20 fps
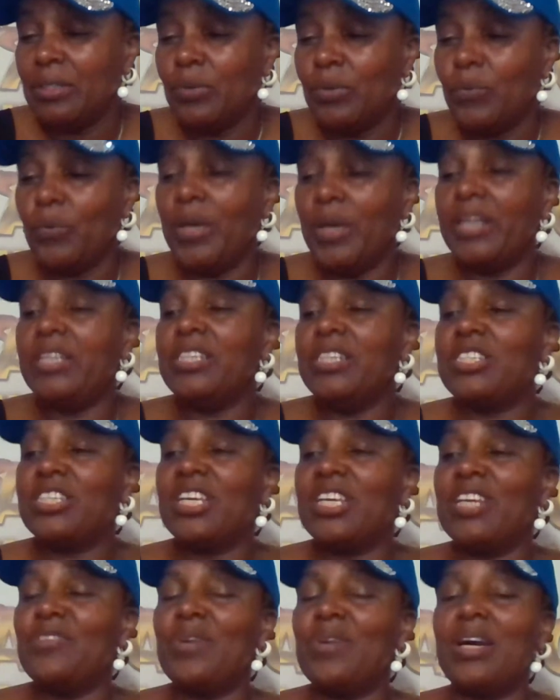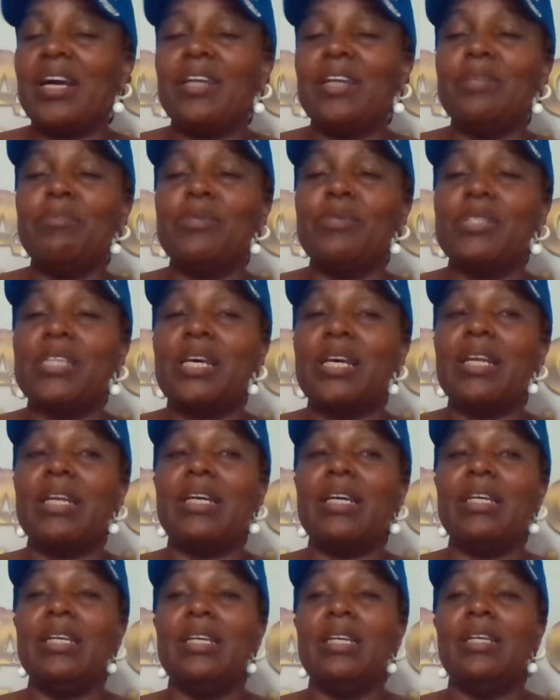Wairich Kenya karibu sana.
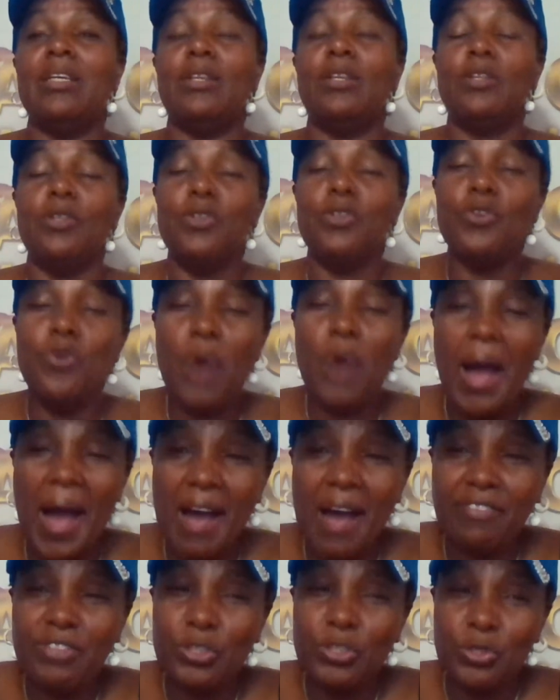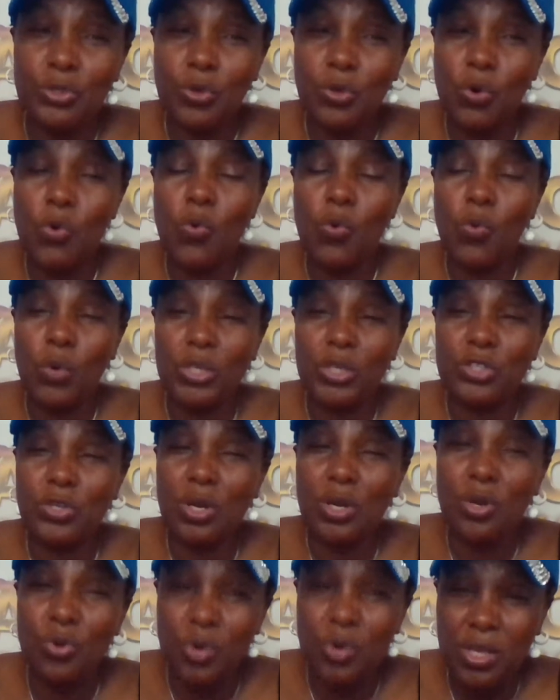You have to know what you're
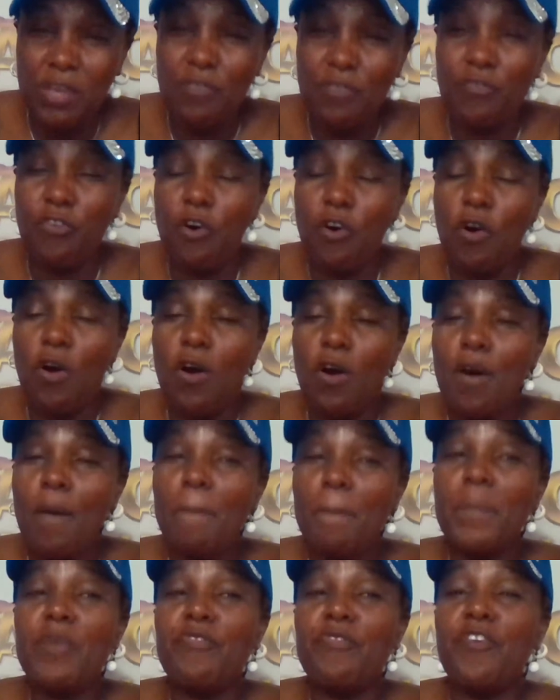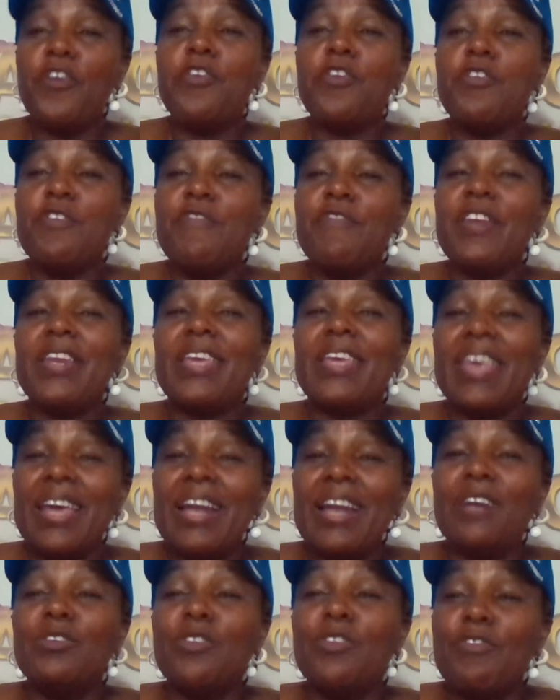looking for before you even get
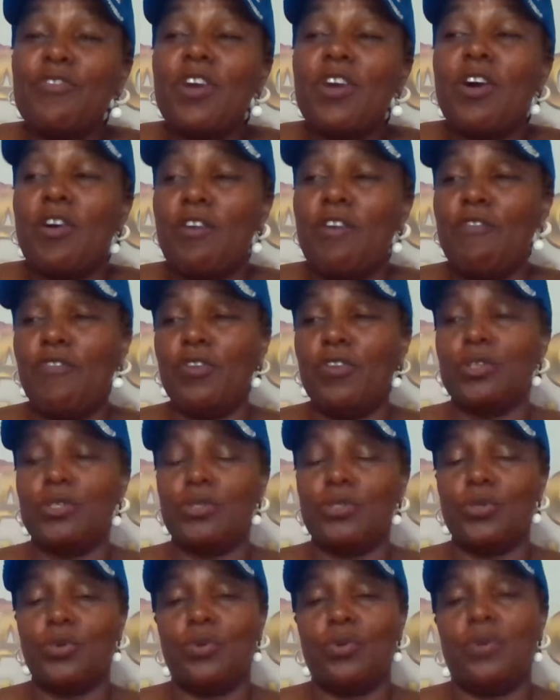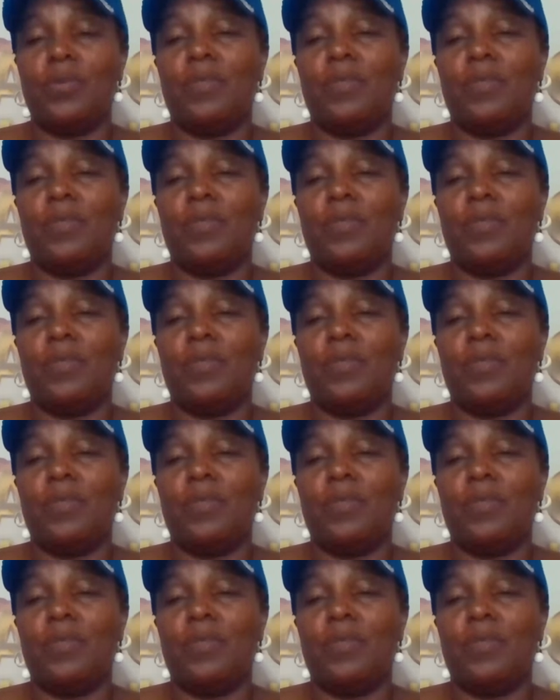out of your comfort zone.